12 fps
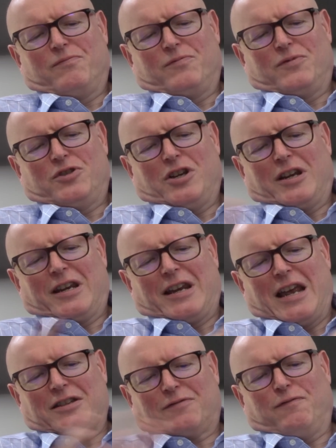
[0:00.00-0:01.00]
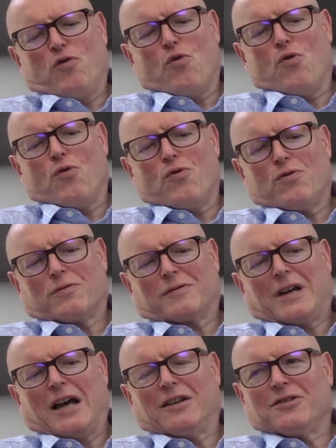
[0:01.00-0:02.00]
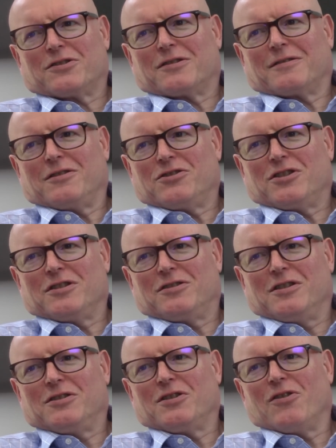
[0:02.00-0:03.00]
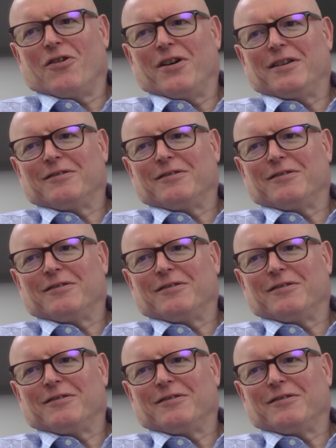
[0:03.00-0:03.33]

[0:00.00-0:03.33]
she gets 4 colours that she's designed.